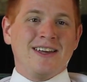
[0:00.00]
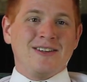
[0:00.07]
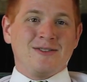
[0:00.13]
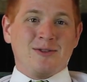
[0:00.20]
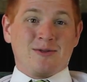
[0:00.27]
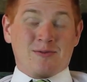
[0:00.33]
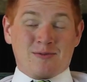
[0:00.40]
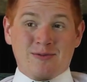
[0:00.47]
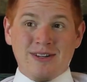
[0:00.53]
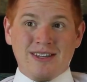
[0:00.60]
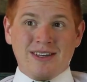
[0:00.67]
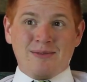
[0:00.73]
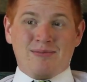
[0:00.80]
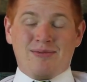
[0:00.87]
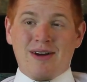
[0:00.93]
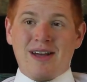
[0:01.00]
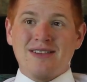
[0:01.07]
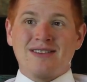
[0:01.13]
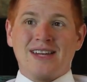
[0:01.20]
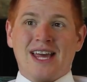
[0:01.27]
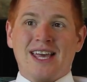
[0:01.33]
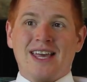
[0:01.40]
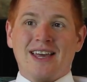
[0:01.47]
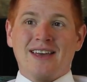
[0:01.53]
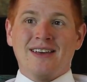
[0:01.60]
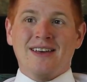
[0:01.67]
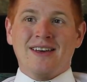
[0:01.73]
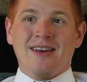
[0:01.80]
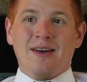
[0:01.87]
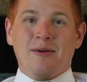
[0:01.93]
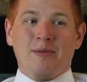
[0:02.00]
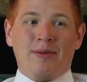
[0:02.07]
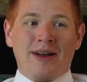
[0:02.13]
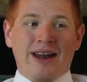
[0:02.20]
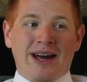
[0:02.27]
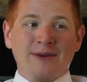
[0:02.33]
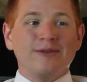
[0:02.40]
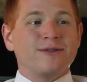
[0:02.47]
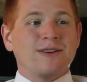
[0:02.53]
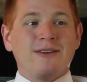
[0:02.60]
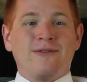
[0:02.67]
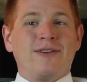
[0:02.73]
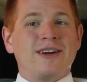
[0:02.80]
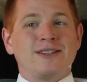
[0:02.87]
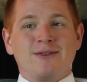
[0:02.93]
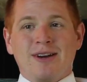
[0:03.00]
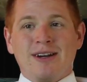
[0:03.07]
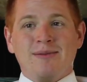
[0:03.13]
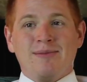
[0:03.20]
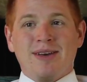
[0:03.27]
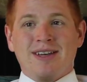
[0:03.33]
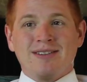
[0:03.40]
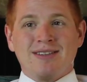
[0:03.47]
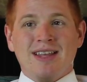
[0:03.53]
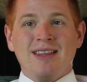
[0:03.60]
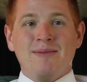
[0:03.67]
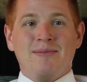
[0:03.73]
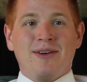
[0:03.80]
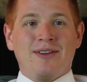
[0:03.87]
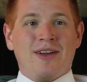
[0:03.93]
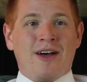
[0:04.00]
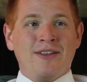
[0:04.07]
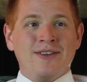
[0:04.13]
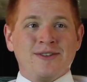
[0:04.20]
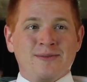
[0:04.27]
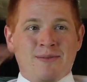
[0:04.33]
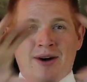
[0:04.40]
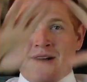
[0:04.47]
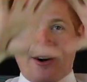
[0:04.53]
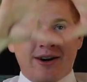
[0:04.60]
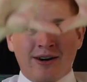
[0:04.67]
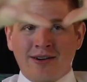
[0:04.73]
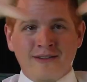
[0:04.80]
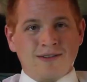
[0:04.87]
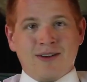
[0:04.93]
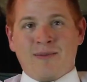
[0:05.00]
So it's really breathtaking. But I was really frustrated because then they built all this modern